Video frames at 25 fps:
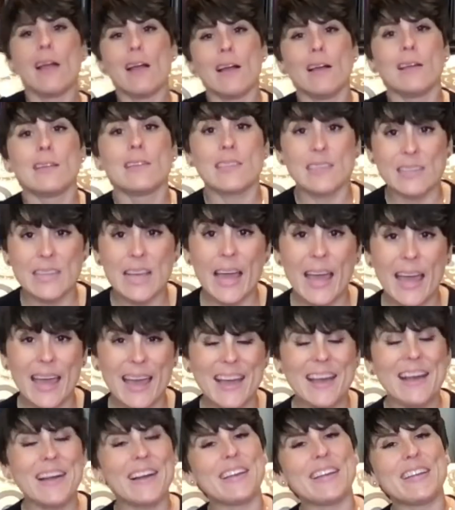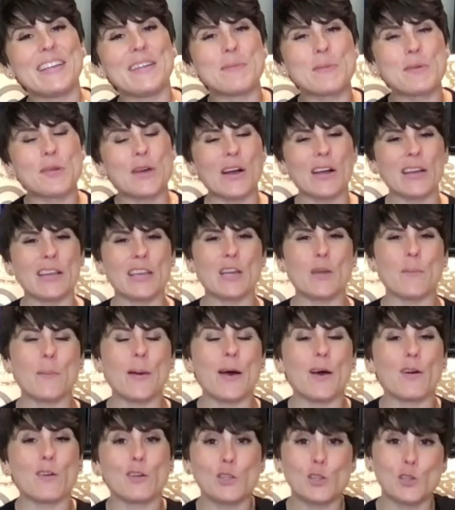Today, I am talking
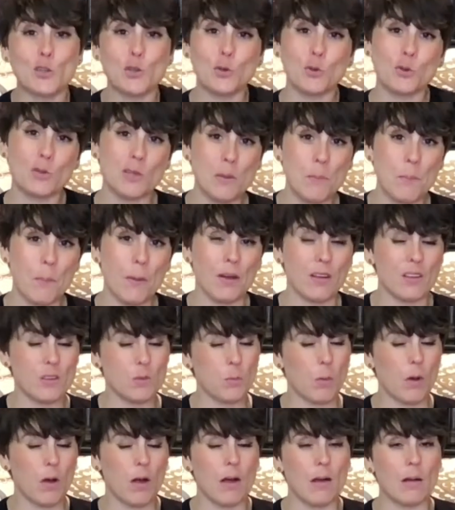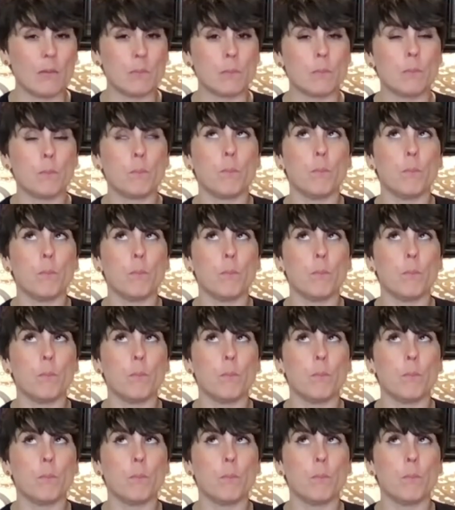about Julie Buxbaum's